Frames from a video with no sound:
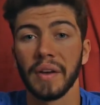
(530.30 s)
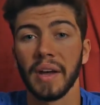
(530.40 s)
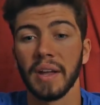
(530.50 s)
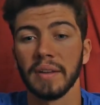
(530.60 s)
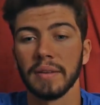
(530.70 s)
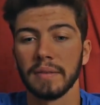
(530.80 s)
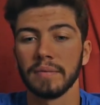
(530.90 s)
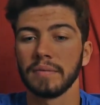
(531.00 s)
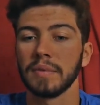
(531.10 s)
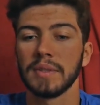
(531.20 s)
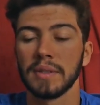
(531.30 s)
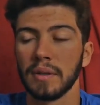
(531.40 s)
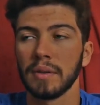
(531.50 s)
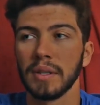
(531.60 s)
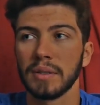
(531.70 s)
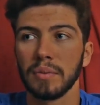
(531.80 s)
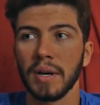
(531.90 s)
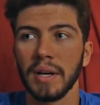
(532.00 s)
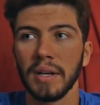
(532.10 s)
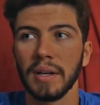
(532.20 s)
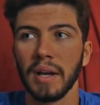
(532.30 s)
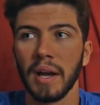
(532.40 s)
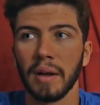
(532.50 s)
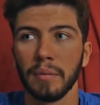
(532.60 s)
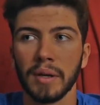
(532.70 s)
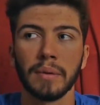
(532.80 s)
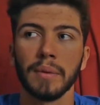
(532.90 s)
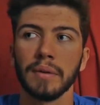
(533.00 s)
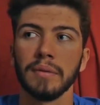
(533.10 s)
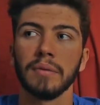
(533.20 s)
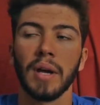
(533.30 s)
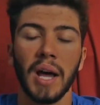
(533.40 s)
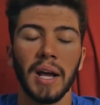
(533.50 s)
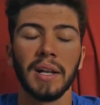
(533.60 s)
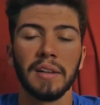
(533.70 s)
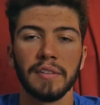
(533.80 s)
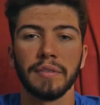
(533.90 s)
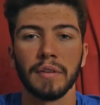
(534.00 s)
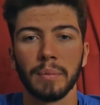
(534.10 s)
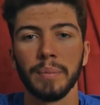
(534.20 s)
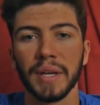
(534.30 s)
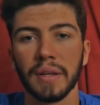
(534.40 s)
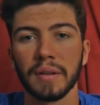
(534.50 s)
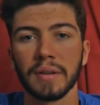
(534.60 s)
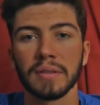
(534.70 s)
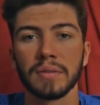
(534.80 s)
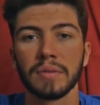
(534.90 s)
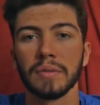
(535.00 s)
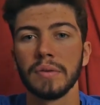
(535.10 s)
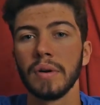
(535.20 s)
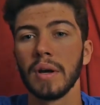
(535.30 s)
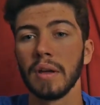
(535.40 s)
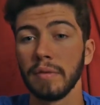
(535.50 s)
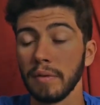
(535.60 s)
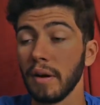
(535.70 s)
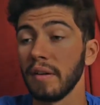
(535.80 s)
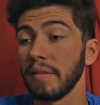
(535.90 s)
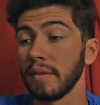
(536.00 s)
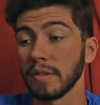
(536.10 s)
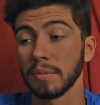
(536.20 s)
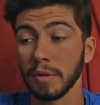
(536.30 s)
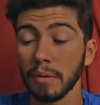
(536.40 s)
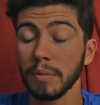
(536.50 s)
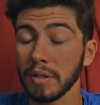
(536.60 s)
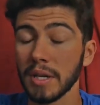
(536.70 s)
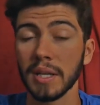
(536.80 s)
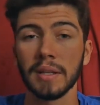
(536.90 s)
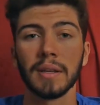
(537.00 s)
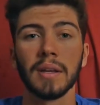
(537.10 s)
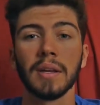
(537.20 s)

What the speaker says: And so it's why I recommend highly for beginners to, if you have a small budget,